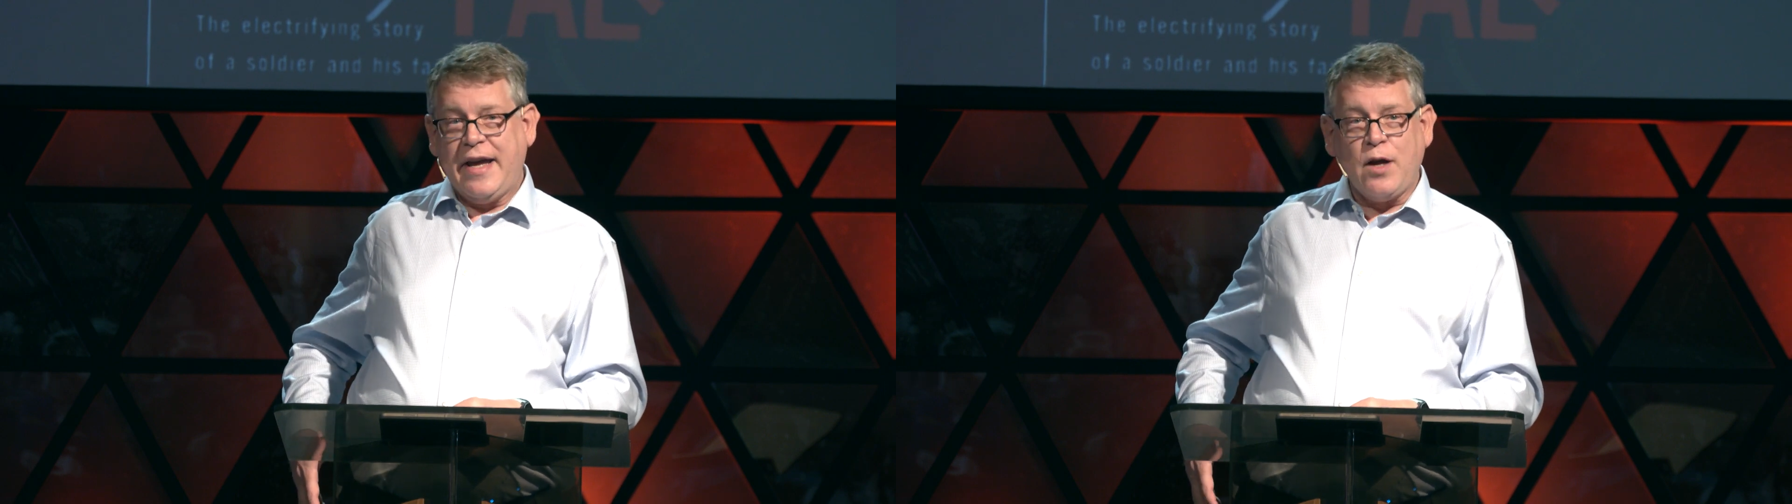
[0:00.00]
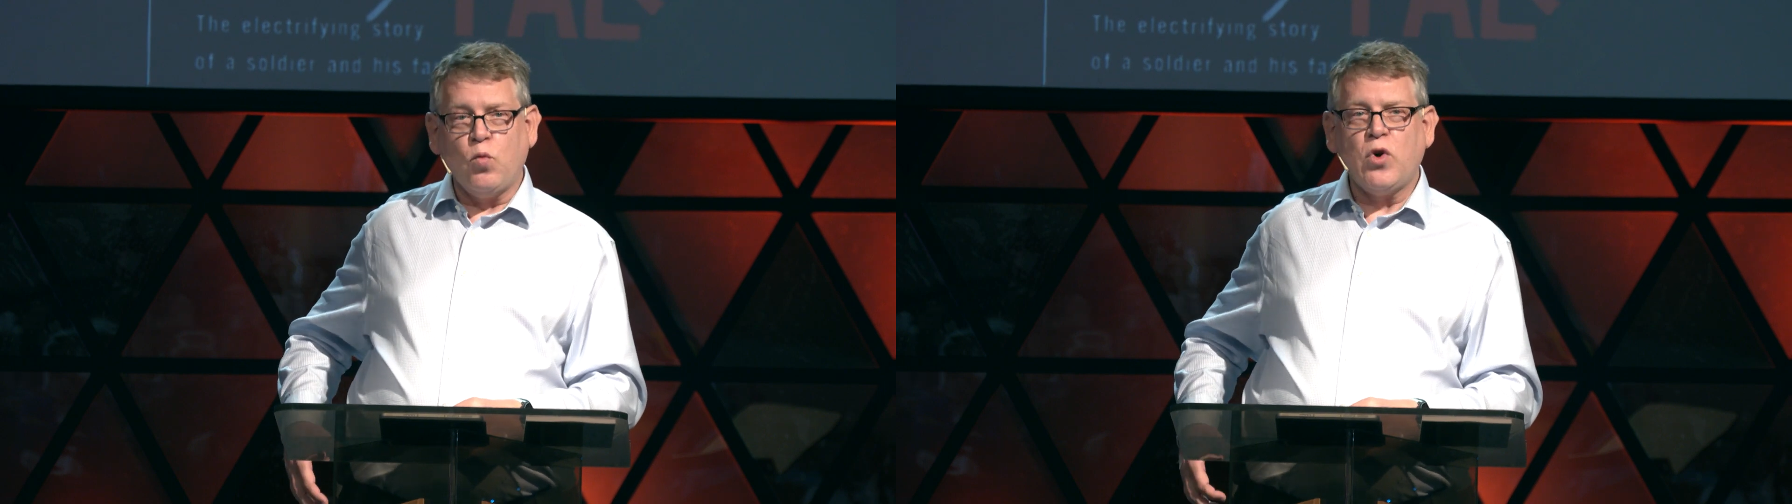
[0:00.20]

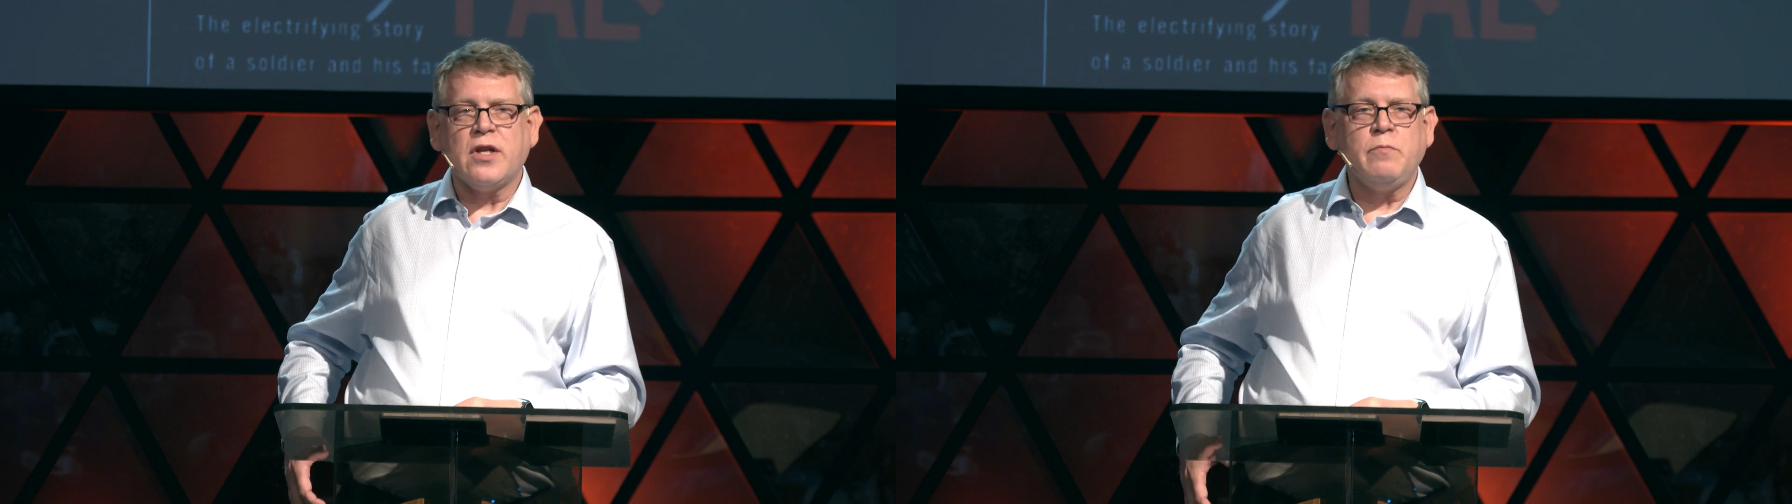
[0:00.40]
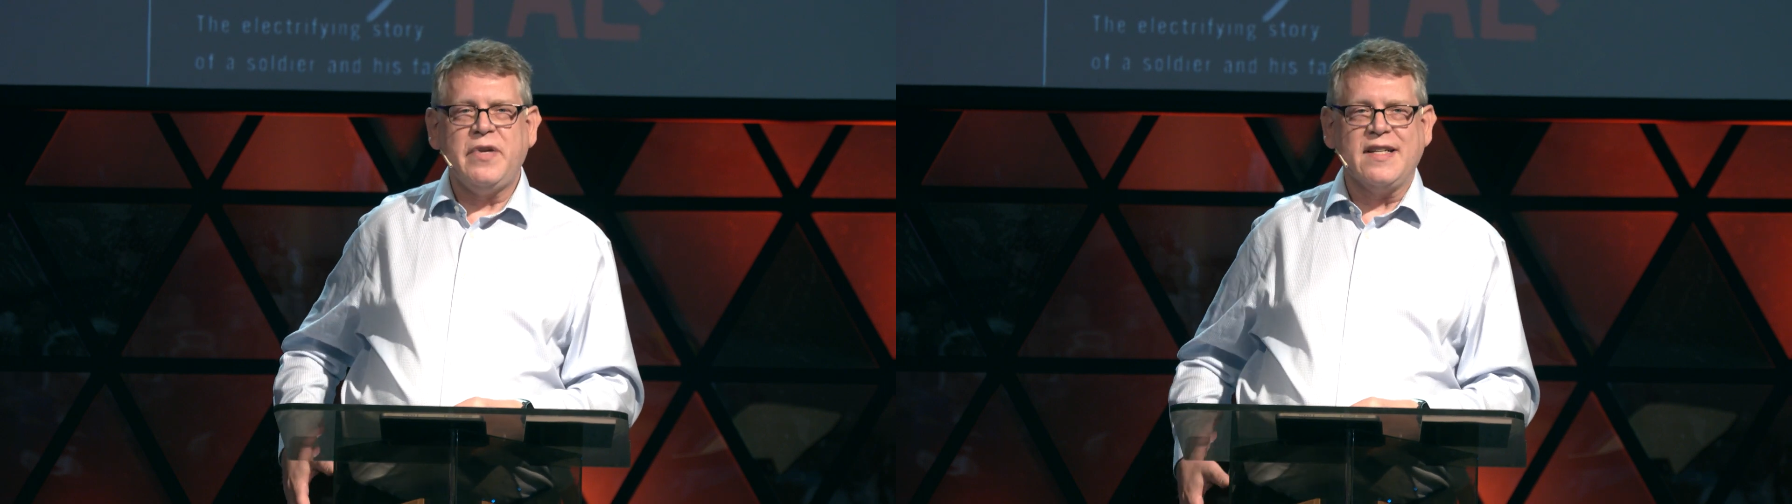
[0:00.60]
a
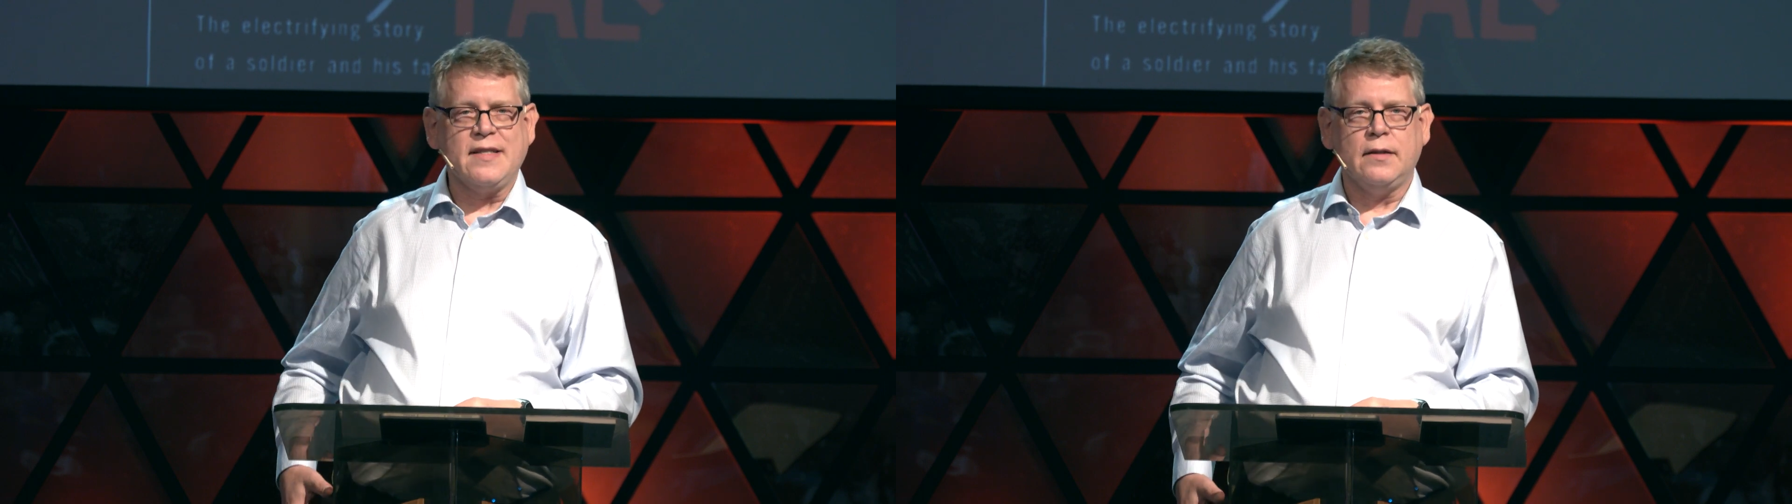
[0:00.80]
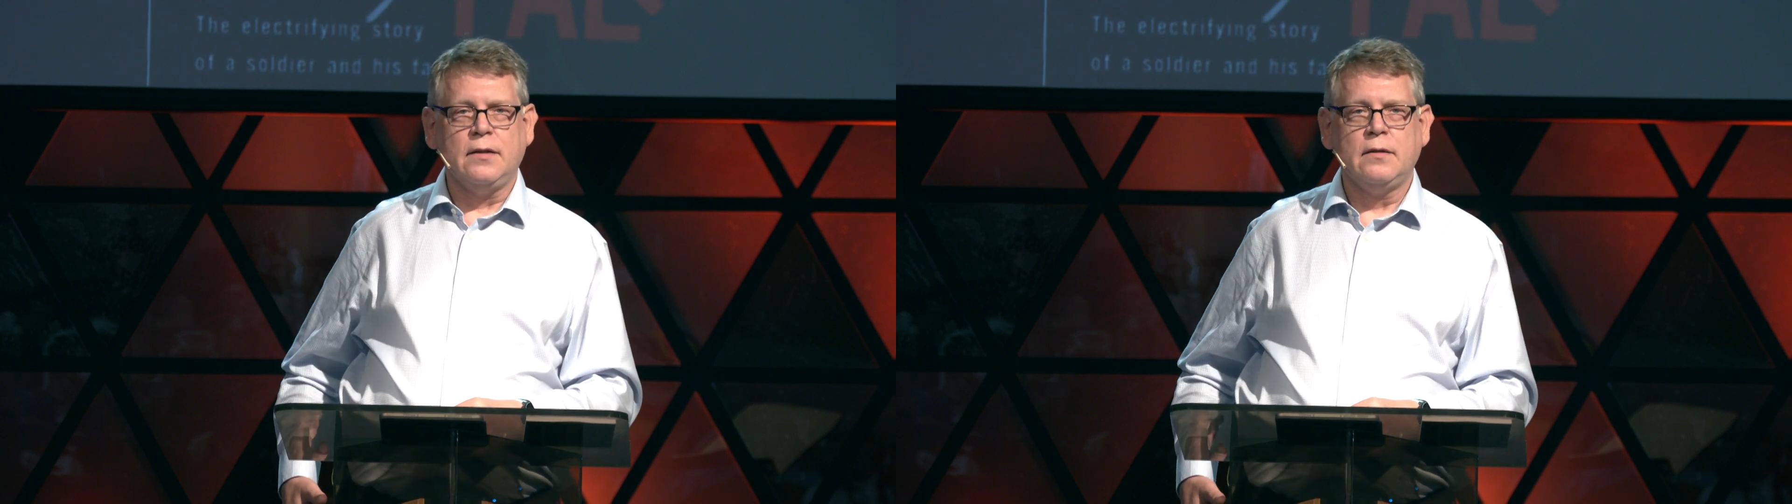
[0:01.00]
wooden pistol.